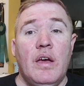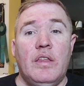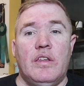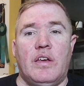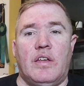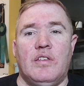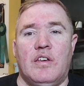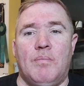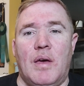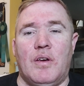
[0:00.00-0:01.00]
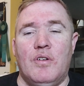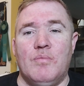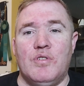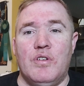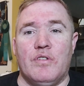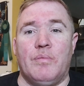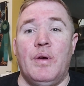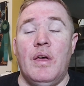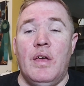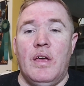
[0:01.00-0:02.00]
And then they can take it back home to Europe
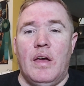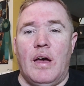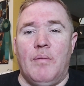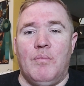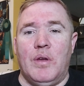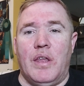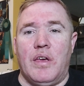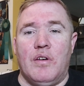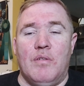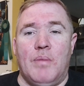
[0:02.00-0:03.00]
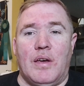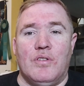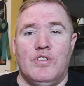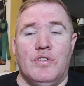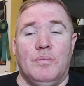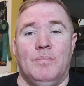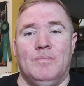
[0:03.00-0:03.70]
when they go home back in June.